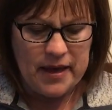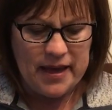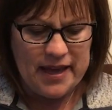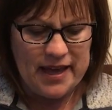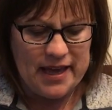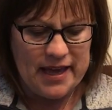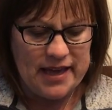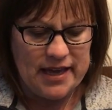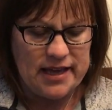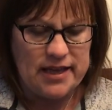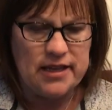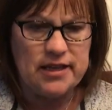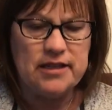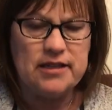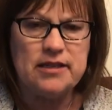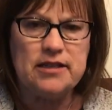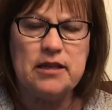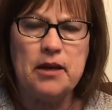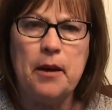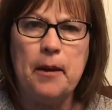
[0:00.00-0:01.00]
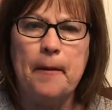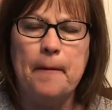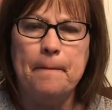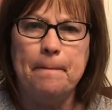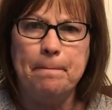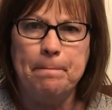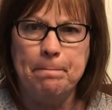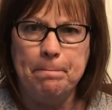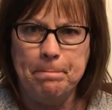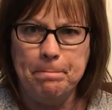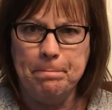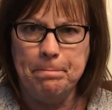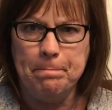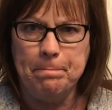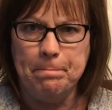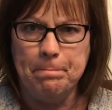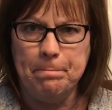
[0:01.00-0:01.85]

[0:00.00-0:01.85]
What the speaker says: is what